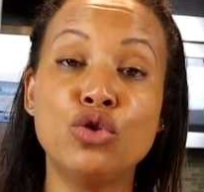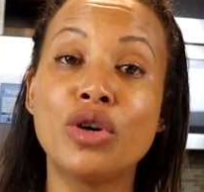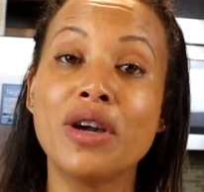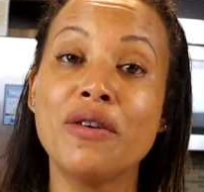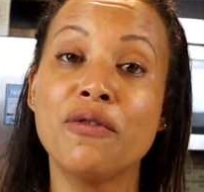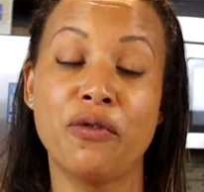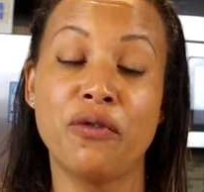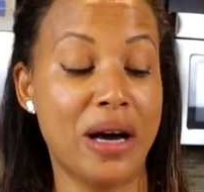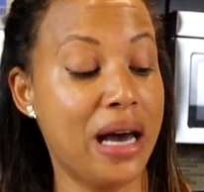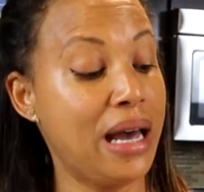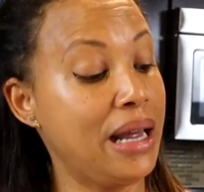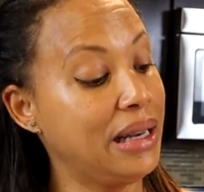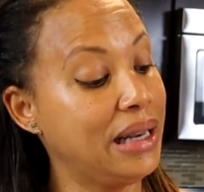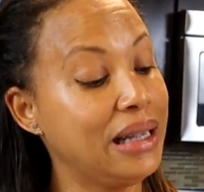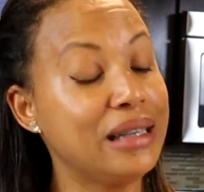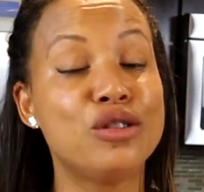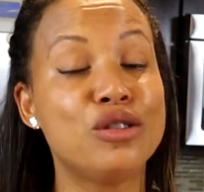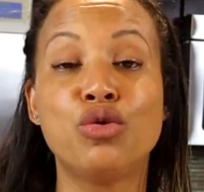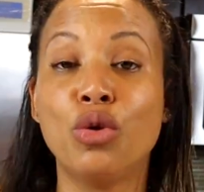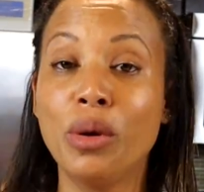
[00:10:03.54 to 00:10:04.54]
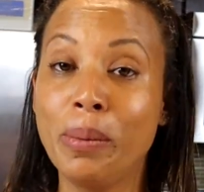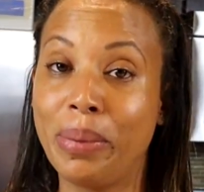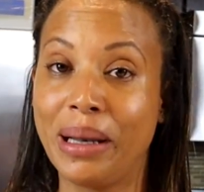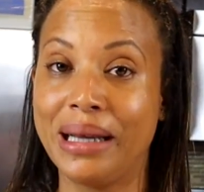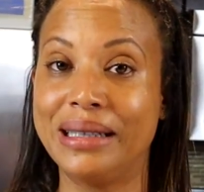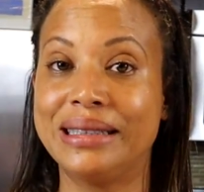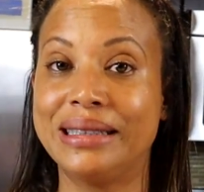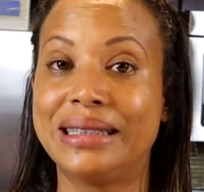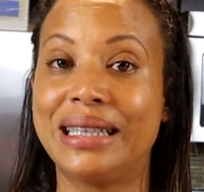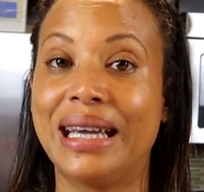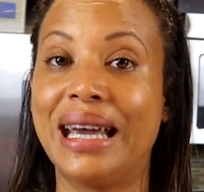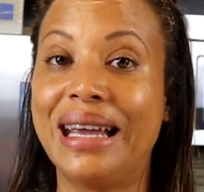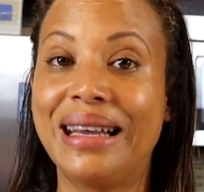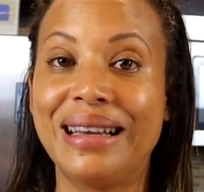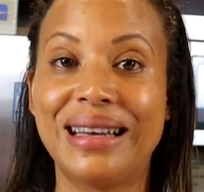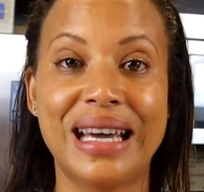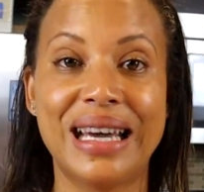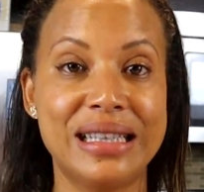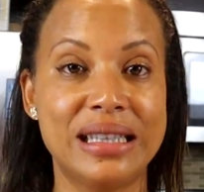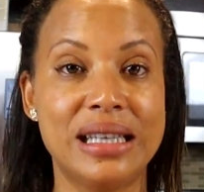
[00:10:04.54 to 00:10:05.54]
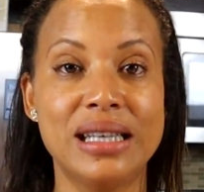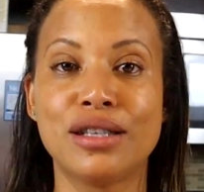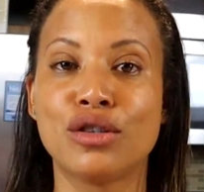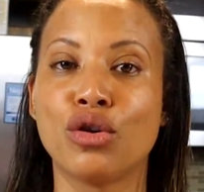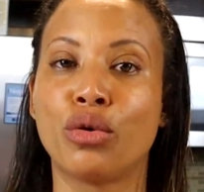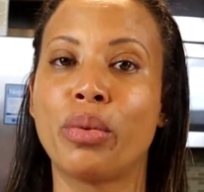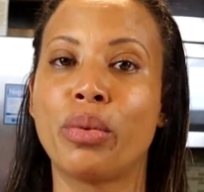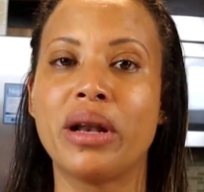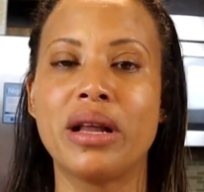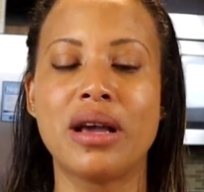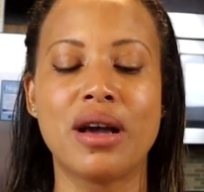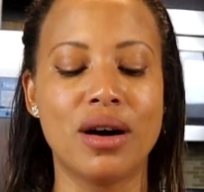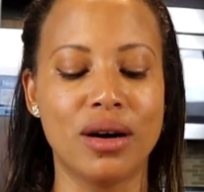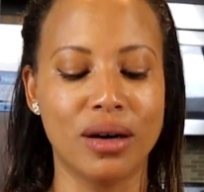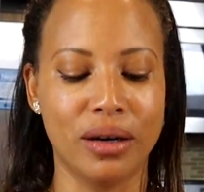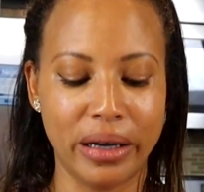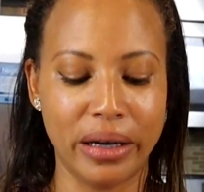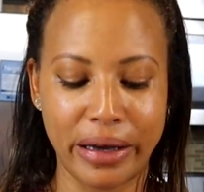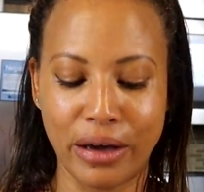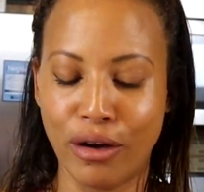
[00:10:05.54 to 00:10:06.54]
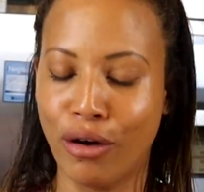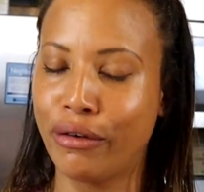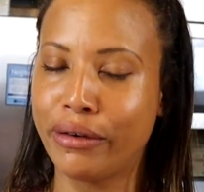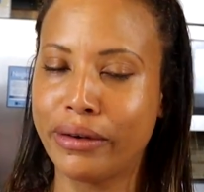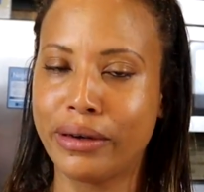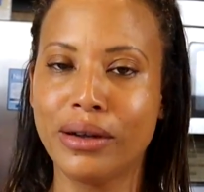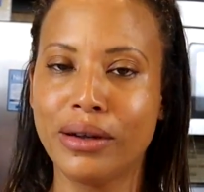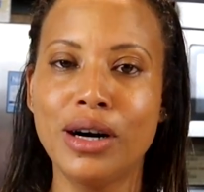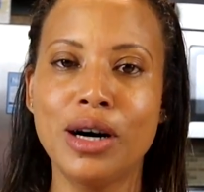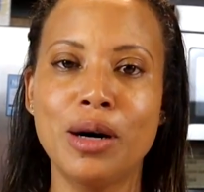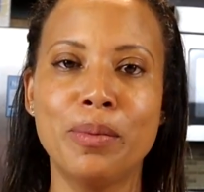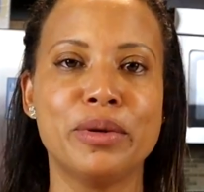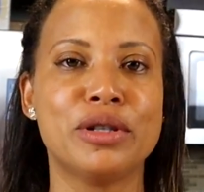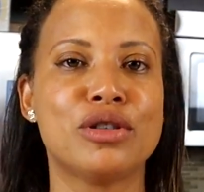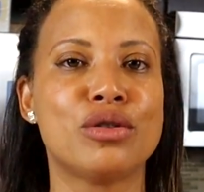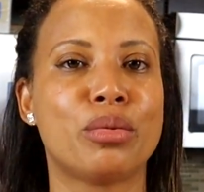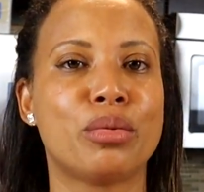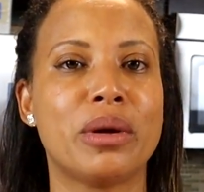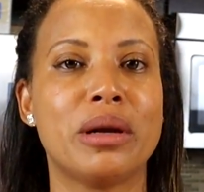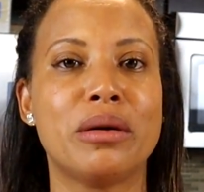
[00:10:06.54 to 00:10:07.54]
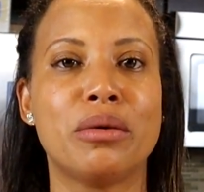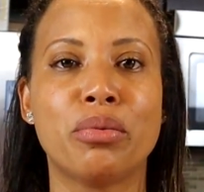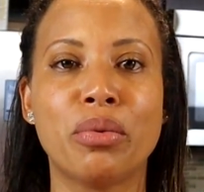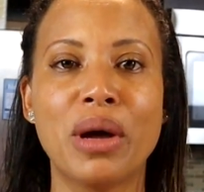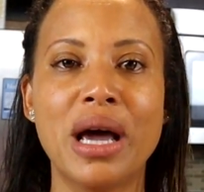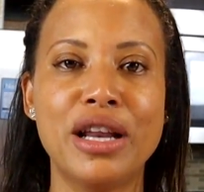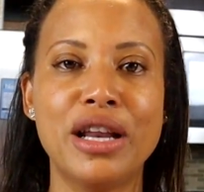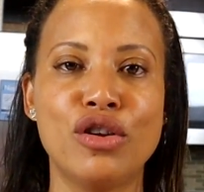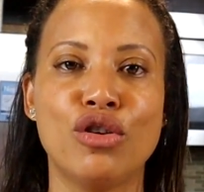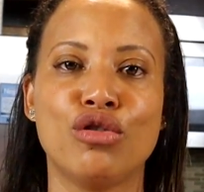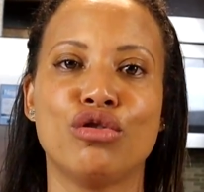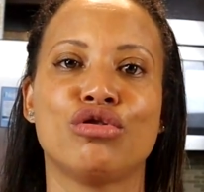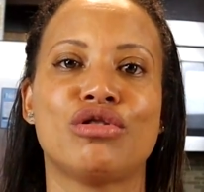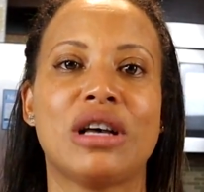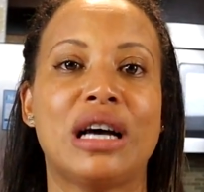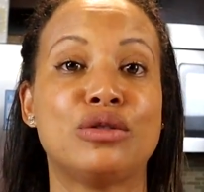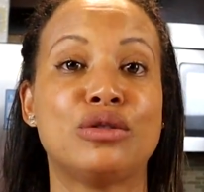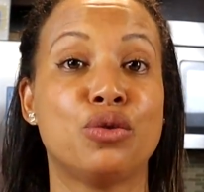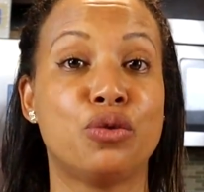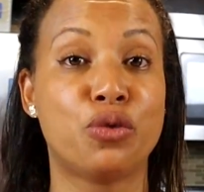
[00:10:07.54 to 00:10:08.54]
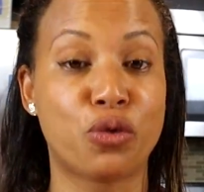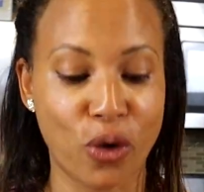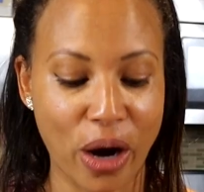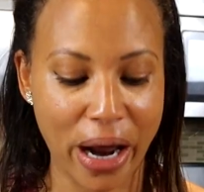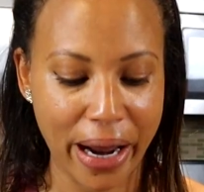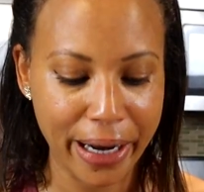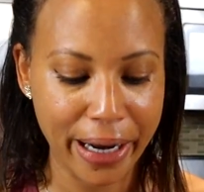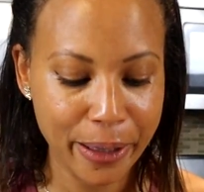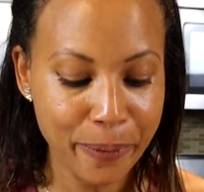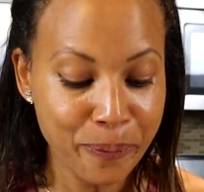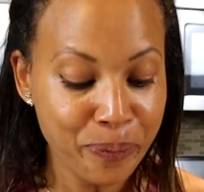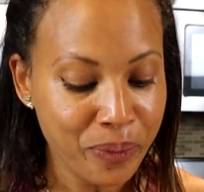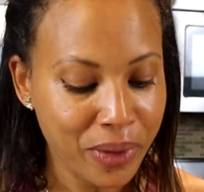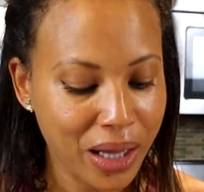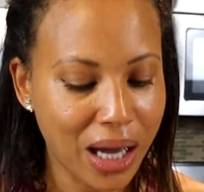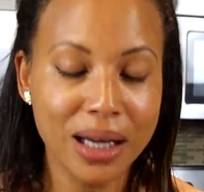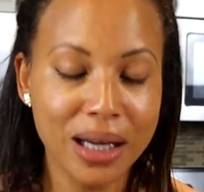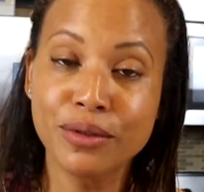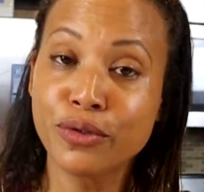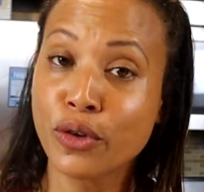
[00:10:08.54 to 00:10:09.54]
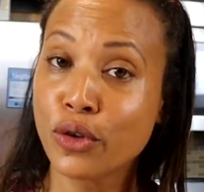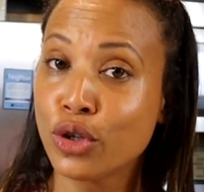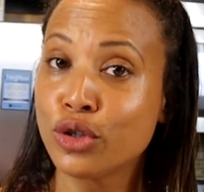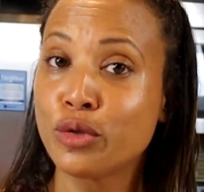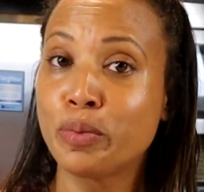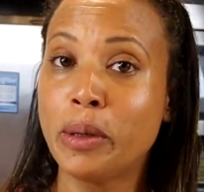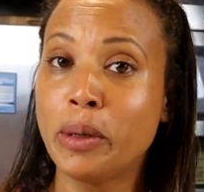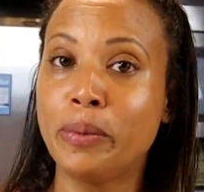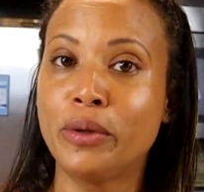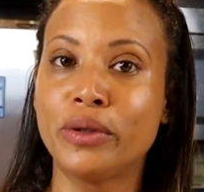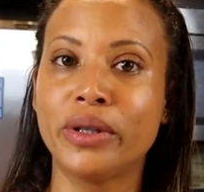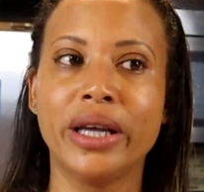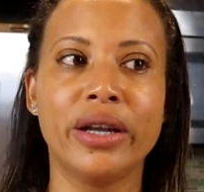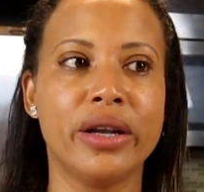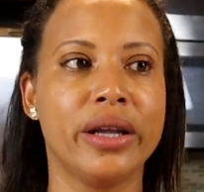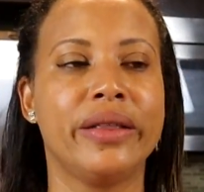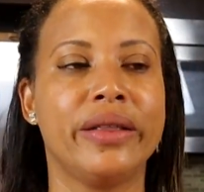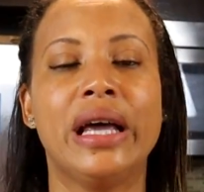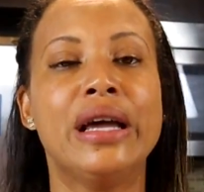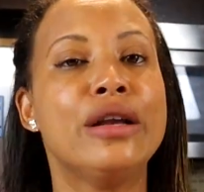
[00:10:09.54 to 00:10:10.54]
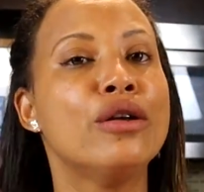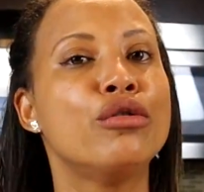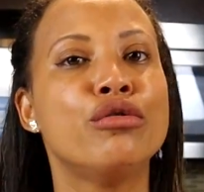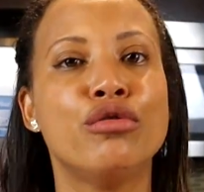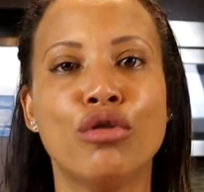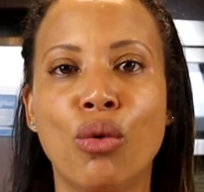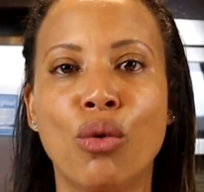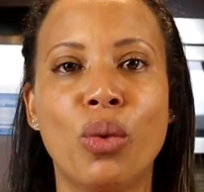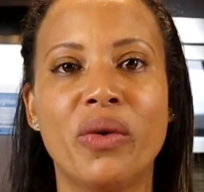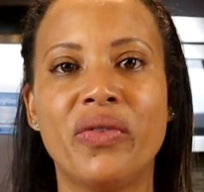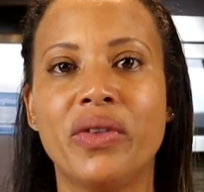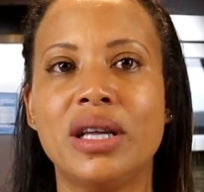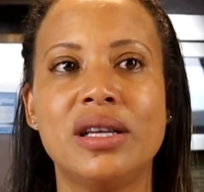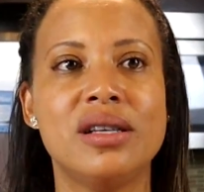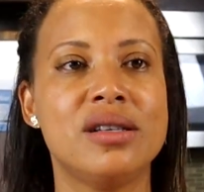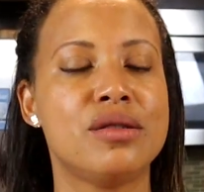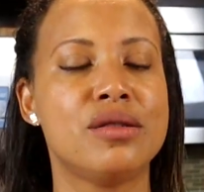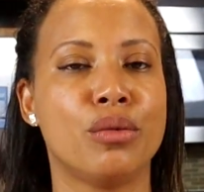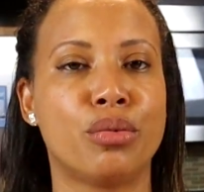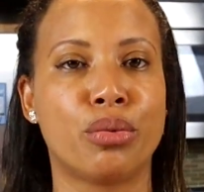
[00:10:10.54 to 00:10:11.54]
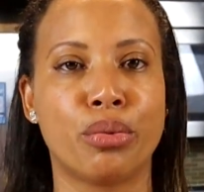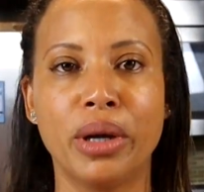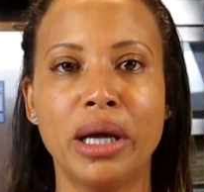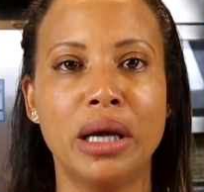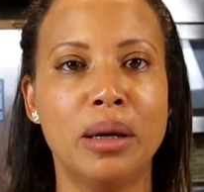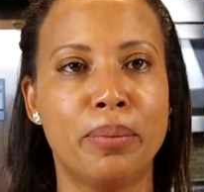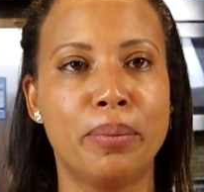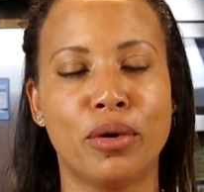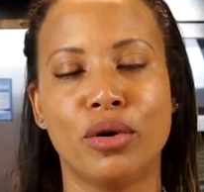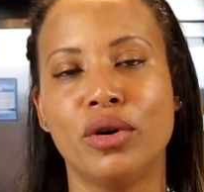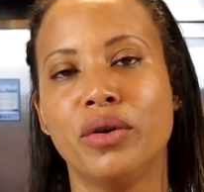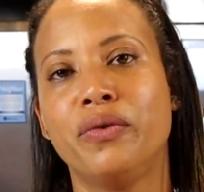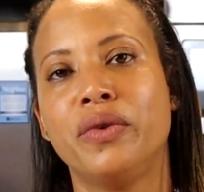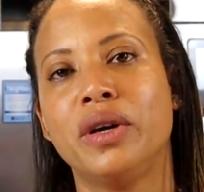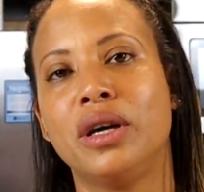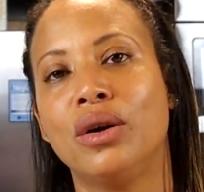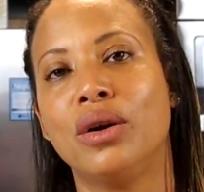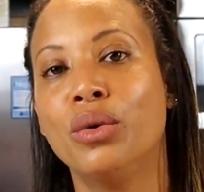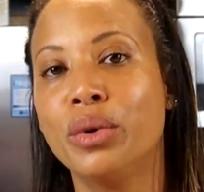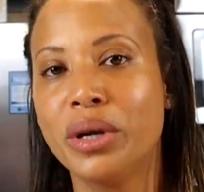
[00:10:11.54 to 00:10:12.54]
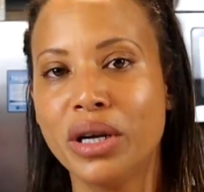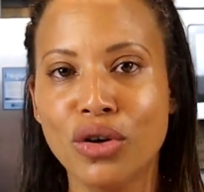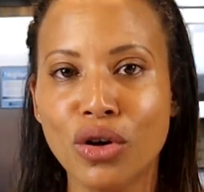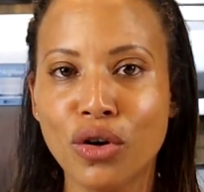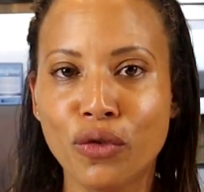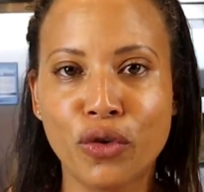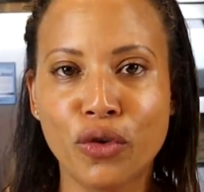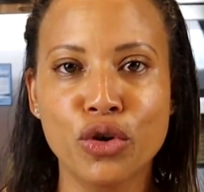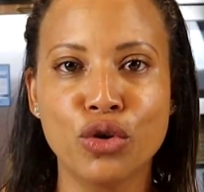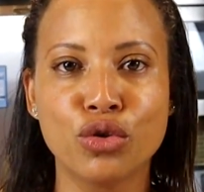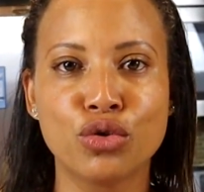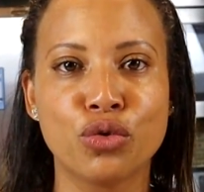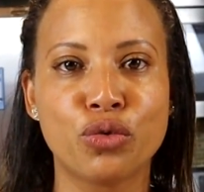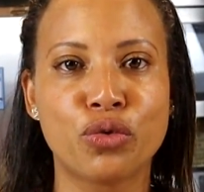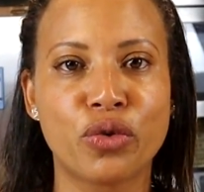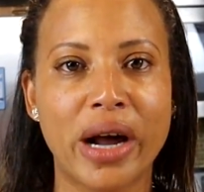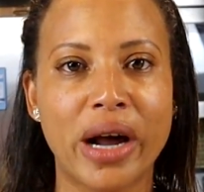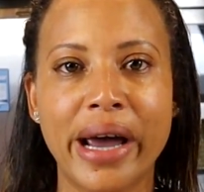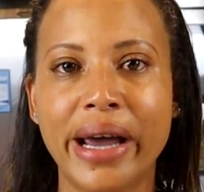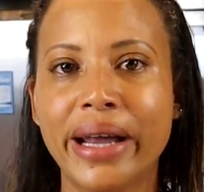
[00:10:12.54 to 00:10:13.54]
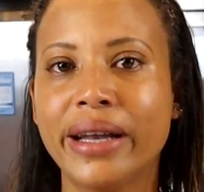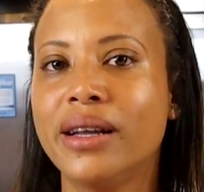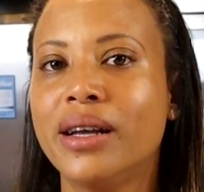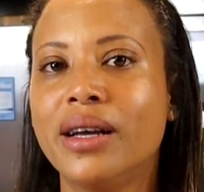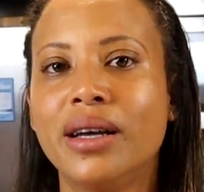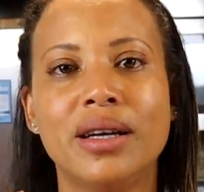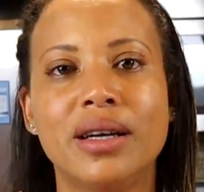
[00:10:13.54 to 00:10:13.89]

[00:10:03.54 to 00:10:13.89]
you can find the sweet plantain like this already cut it up. It's already ready. You just have to fry it. And for those people that they don't know when there is a rib or if it's good enough for you to fry it,